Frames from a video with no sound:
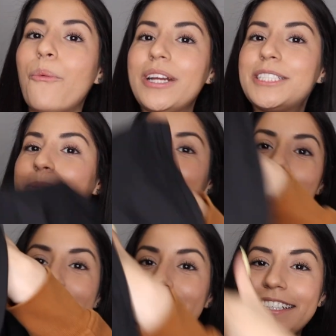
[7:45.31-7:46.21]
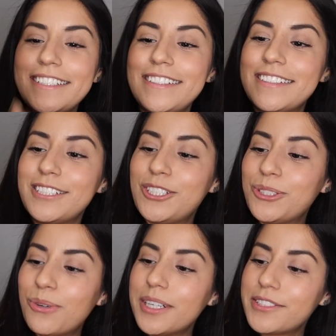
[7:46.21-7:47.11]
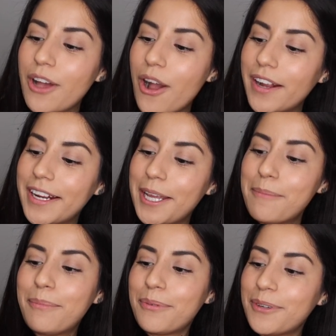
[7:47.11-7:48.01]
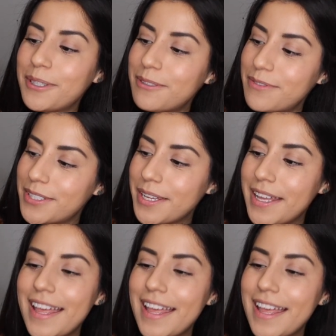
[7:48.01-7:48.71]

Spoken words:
which means the shorts are improved